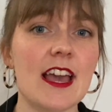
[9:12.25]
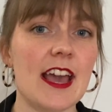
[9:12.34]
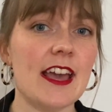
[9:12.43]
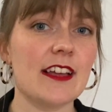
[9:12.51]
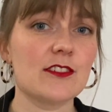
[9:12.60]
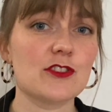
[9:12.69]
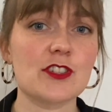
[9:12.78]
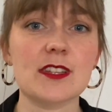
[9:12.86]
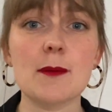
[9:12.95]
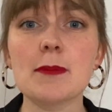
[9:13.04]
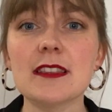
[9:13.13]
and
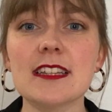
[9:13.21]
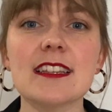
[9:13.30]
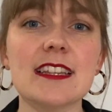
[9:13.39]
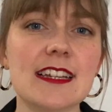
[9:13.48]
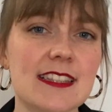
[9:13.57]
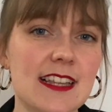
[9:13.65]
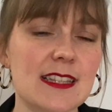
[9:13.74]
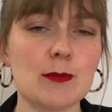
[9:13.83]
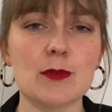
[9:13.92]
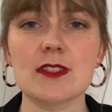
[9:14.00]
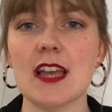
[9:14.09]
just completely
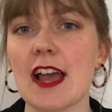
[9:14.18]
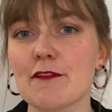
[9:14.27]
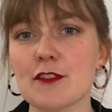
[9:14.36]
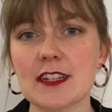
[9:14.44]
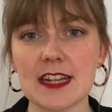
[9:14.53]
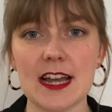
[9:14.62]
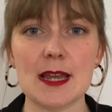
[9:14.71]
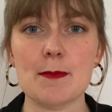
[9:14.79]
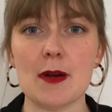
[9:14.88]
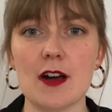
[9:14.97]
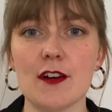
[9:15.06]
accessible to every
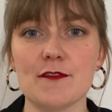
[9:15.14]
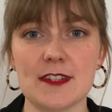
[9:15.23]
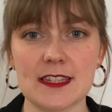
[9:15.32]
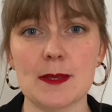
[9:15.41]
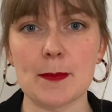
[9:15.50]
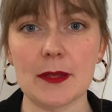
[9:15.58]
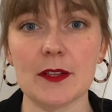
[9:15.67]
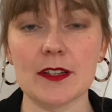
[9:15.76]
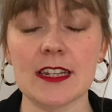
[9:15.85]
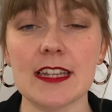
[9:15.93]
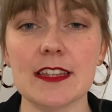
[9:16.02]
type of
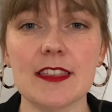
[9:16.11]
disability,